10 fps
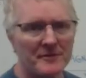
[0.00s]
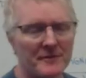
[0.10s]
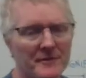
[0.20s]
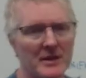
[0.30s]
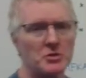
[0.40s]

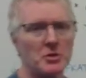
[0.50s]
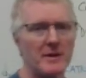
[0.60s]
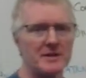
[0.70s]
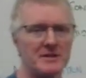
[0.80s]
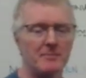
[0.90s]
of
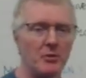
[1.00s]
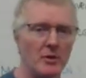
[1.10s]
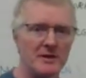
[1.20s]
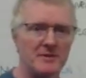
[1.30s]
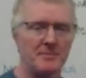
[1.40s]
interesting
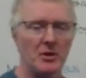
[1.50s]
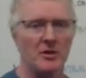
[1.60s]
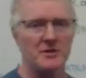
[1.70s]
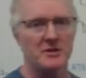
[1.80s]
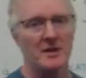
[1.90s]
points,
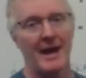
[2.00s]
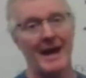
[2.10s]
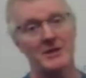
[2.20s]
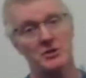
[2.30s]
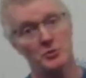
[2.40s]
because
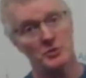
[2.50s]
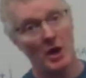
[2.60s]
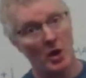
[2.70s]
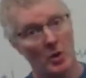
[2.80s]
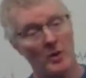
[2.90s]
as you
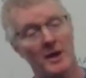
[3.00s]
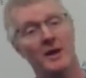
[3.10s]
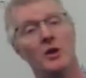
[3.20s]
know,